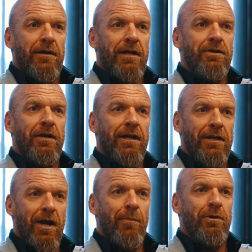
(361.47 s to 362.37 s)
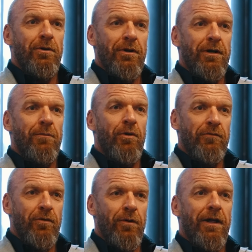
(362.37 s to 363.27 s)
that you're getting the opportunity to
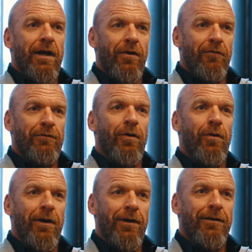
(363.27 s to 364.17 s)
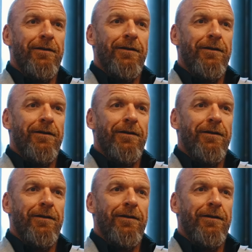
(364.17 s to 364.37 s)
move to Orlando, Florida,